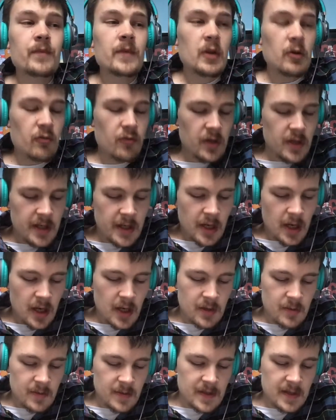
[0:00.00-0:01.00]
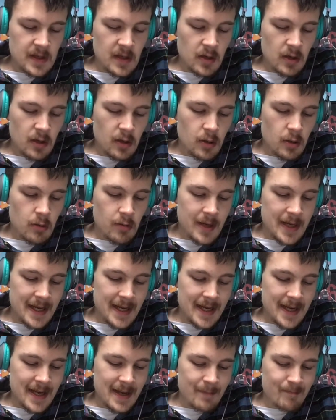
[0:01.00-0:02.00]
really hard one to call.
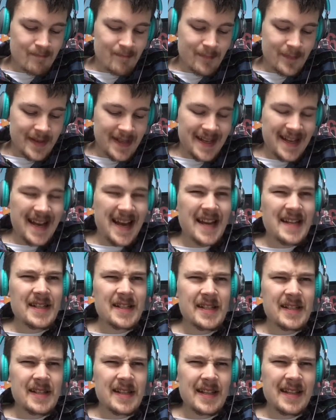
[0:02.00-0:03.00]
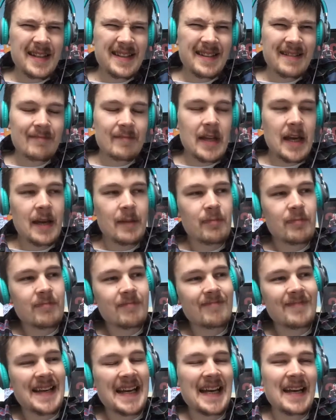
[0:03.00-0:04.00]
But I just think
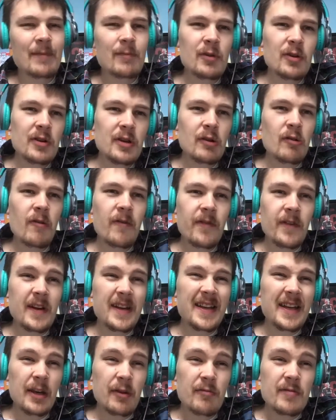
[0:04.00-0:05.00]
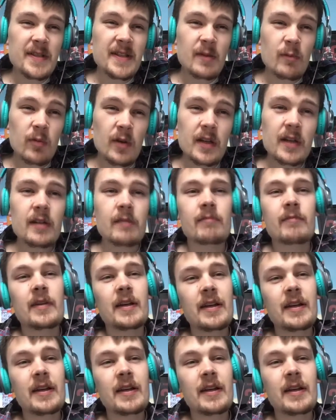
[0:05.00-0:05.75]
I'm going to go for a County win.